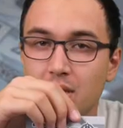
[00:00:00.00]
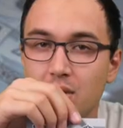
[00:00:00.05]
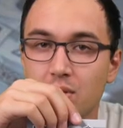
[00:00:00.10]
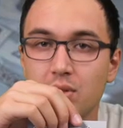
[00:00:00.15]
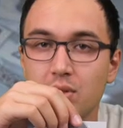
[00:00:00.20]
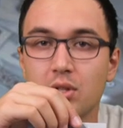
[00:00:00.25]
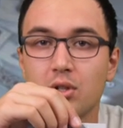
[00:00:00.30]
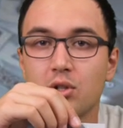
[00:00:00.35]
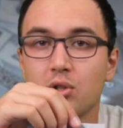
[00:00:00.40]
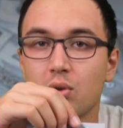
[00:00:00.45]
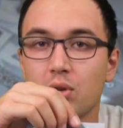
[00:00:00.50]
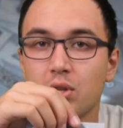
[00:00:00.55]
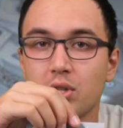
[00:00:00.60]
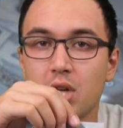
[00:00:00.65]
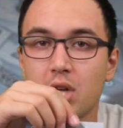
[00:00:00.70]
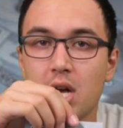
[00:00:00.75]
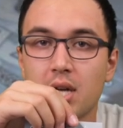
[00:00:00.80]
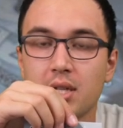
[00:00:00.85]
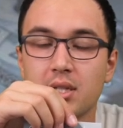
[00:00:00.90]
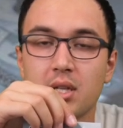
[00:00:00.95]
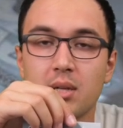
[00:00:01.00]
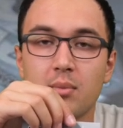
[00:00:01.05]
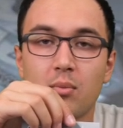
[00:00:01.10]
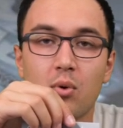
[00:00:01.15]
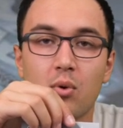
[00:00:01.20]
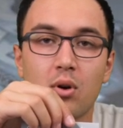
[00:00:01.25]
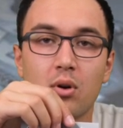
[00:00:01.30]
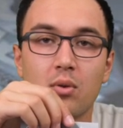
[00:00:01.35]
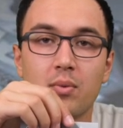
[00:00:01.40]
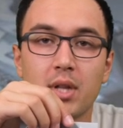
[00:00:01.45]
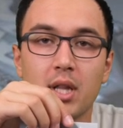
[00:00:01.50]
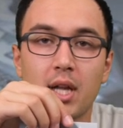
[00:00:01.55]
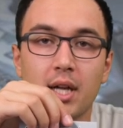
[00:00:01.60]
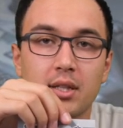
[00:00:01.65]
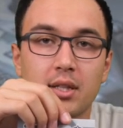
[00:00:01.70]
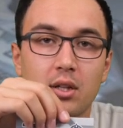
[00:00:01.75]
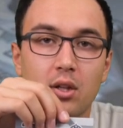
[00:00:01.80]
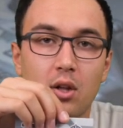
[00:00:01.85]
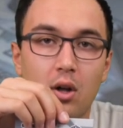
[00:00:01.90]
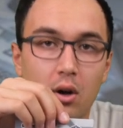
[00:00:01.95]
use the short shocks anymore. We like
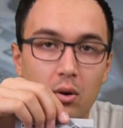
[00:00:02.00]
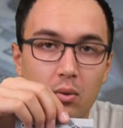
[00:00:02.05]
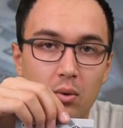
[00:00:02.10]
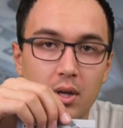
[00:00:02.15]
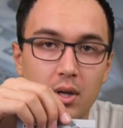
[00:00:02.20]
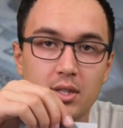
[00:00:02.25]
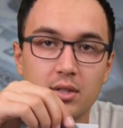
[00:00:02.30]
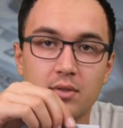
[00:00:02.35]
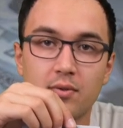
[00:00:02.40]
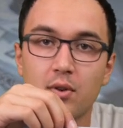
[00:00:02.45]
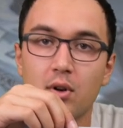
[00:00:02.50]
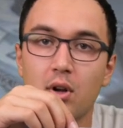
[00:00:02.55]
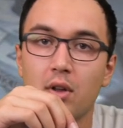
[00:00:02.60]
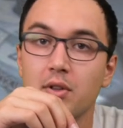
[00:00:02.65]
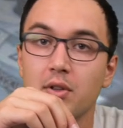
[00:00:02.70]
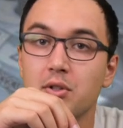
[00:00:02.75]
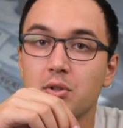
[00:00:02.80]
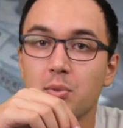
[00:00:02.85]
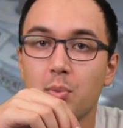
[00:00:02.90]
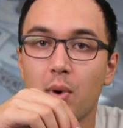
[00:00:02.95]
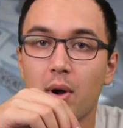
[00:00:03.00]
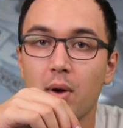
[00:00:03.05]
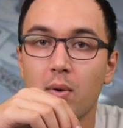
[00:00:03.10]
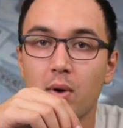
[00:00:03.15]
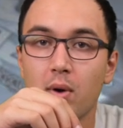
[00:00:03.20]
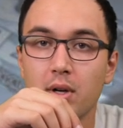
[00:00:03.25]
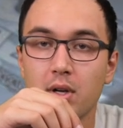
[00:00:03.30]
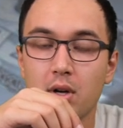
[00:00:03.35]
the long ones for all the 2.1